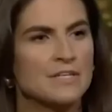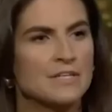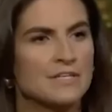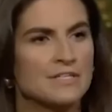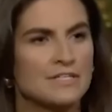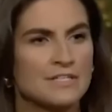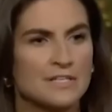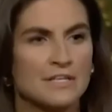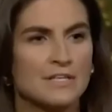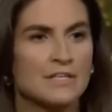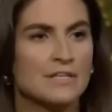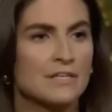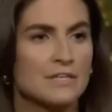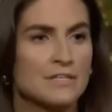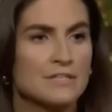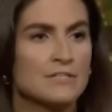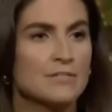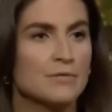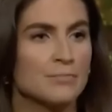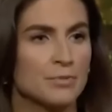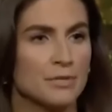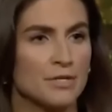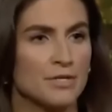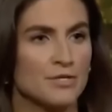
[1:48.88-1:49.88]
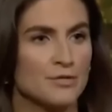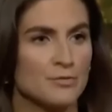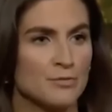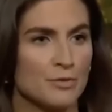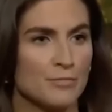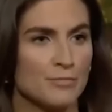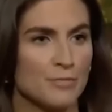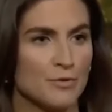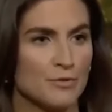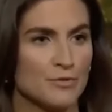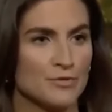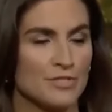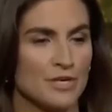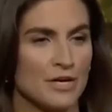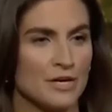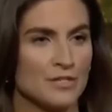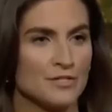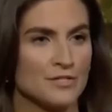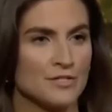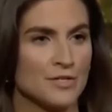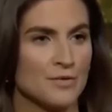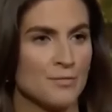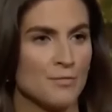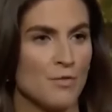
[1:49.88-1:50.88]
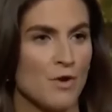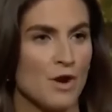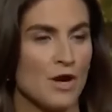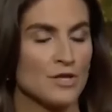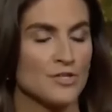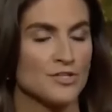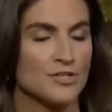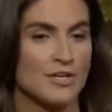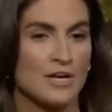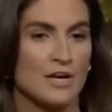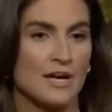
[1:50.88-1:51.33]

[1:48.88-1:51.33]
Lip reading: CNN is the place where both sides can watch.